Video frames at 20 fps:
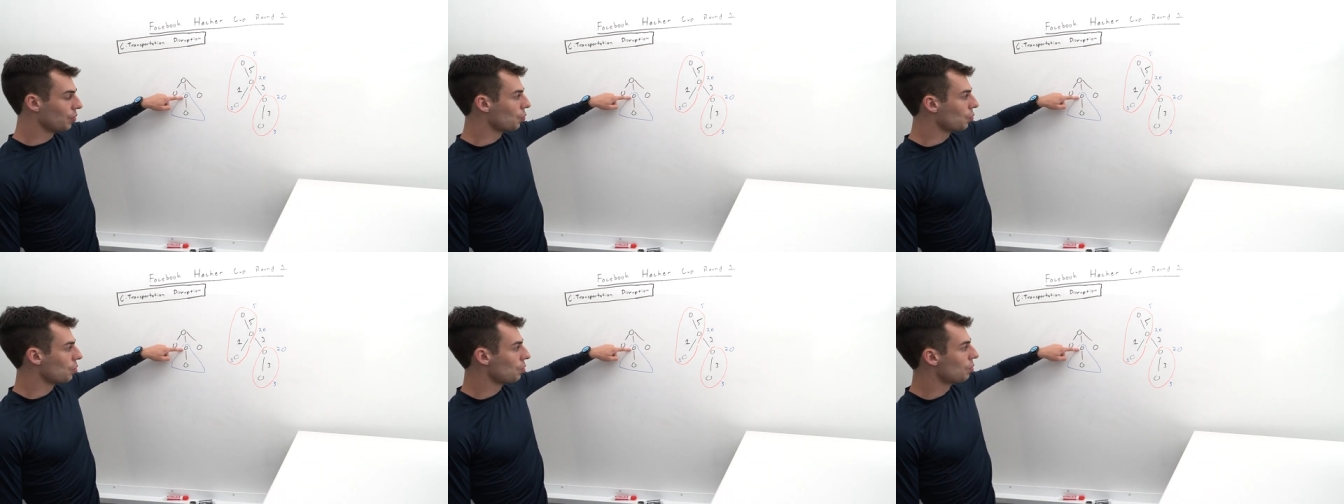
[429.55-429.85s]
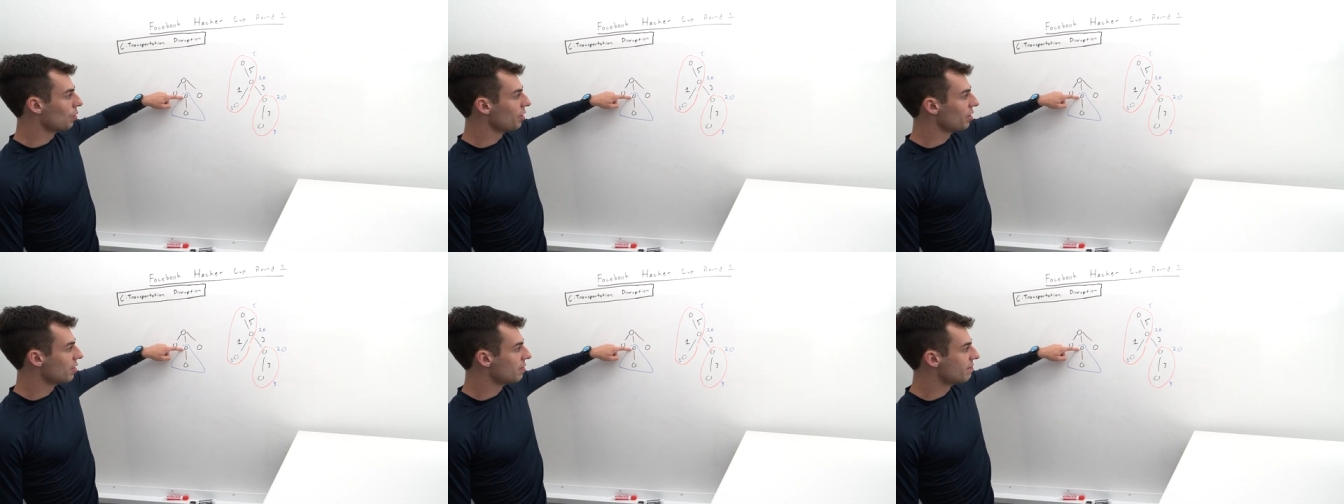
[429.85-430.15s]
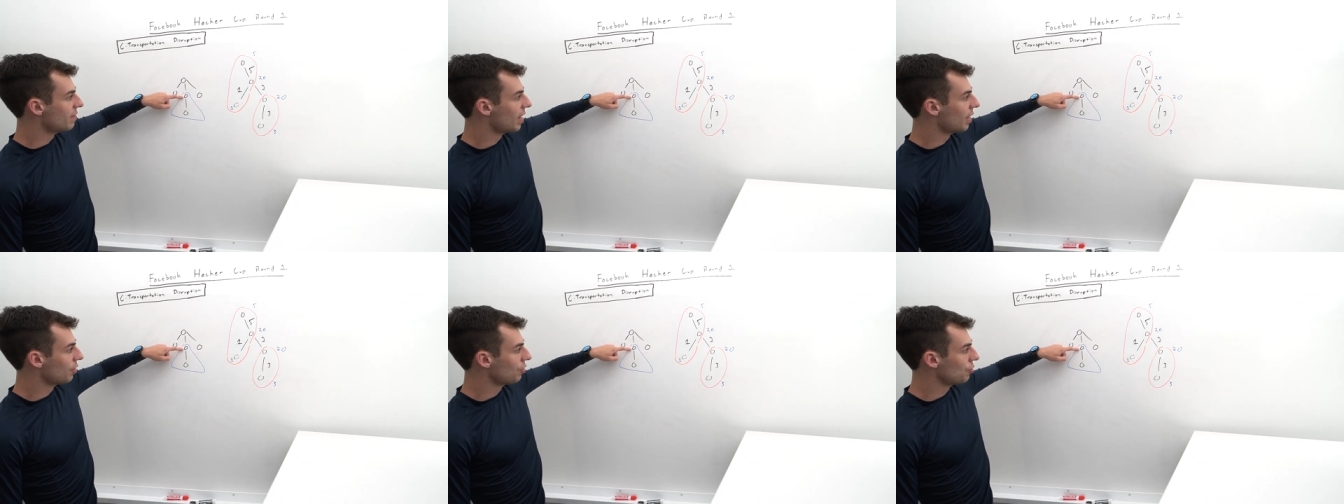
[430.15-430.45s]
we want the
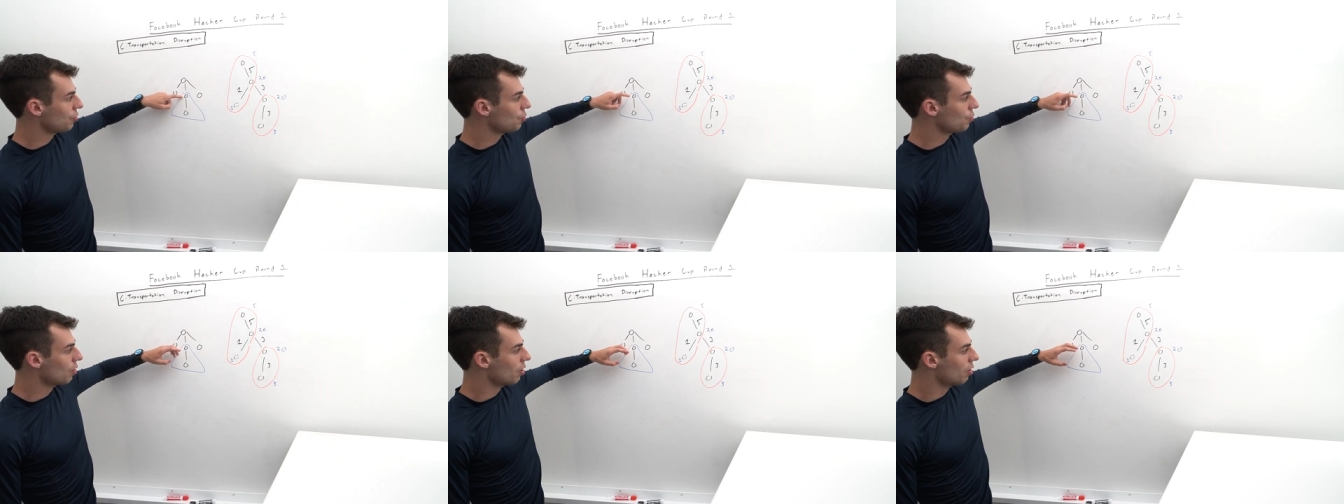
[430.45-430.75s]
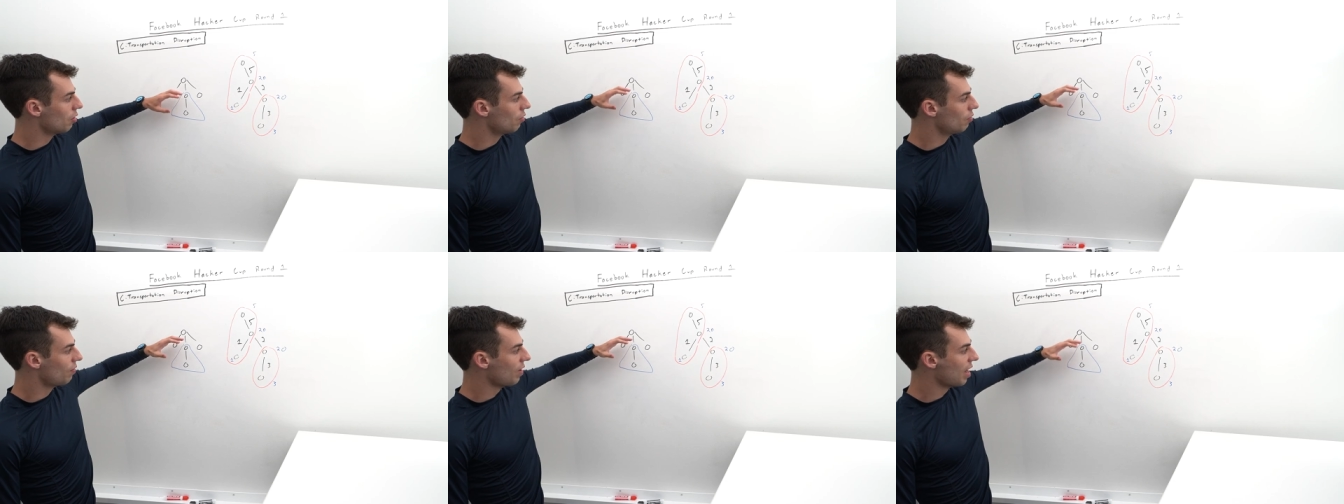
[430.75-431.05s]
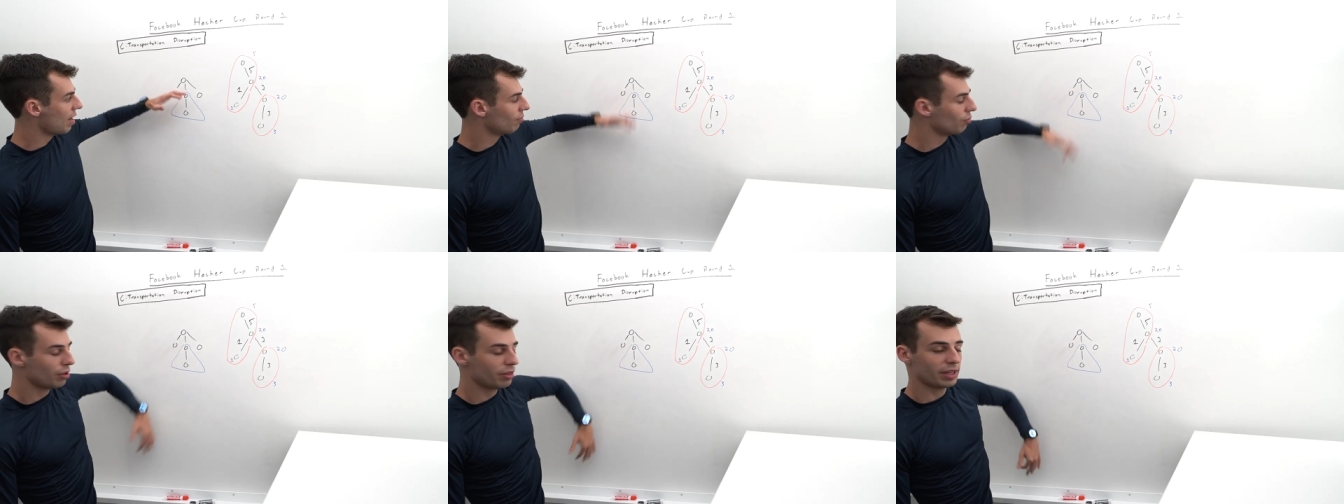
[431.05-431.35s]
value
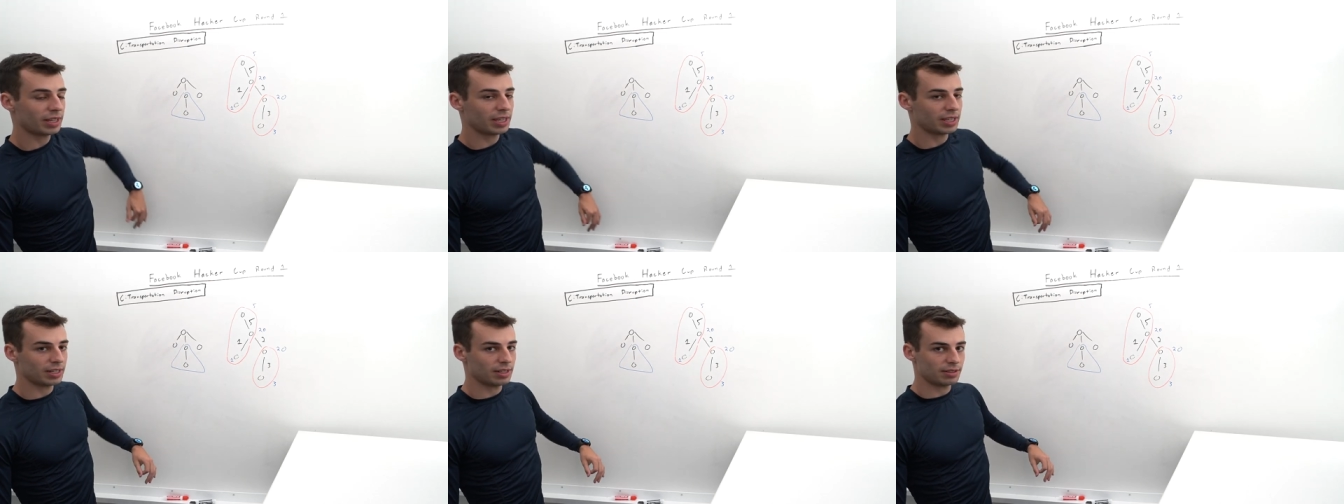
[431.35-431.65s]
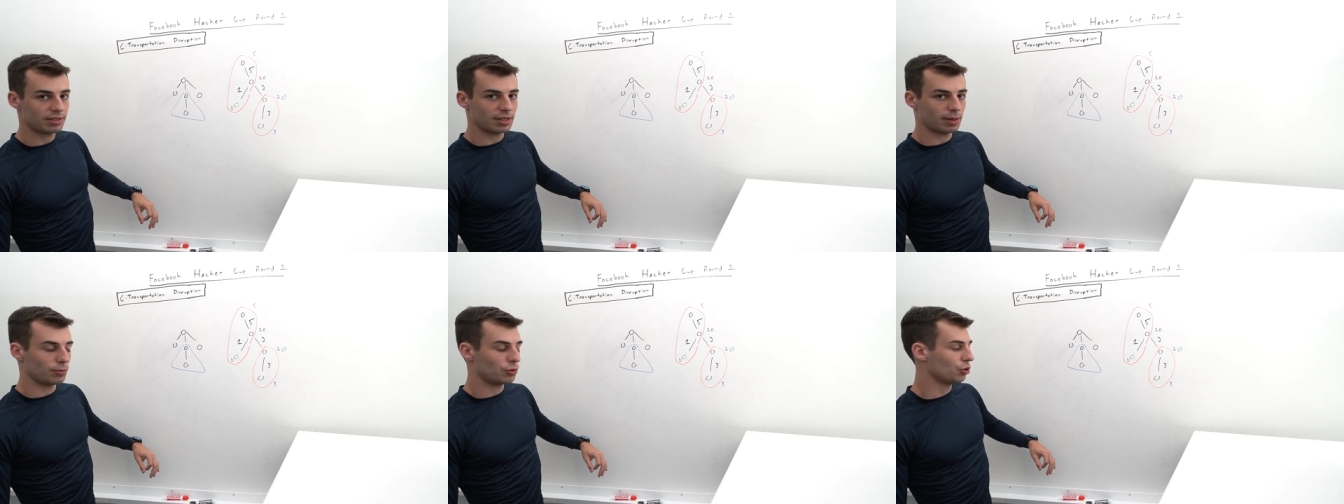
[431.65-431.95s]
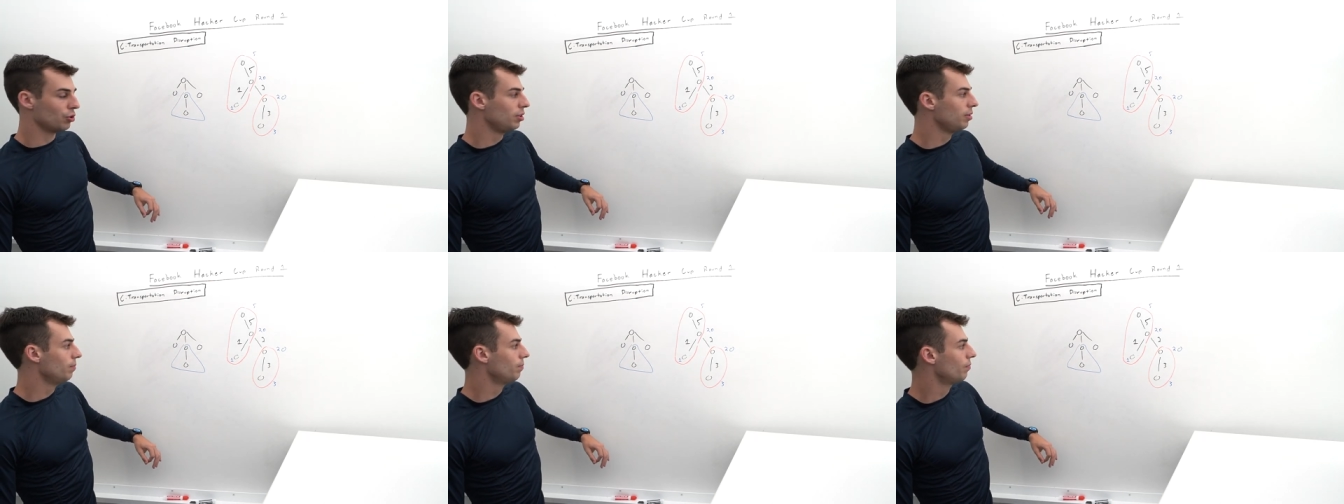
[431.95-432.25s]
of everything in its
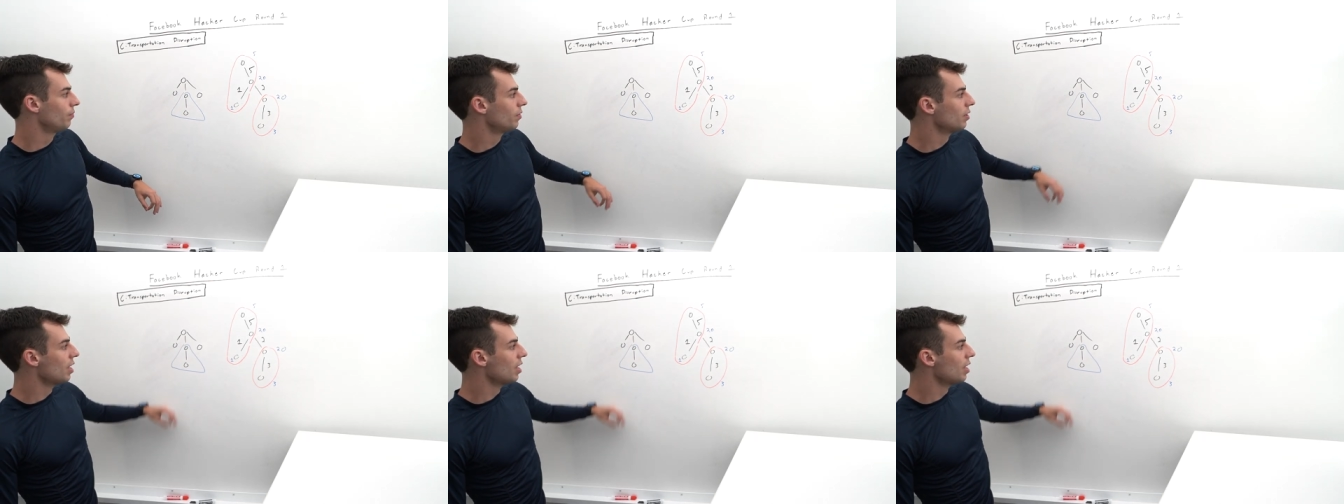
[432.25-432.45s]
subtree.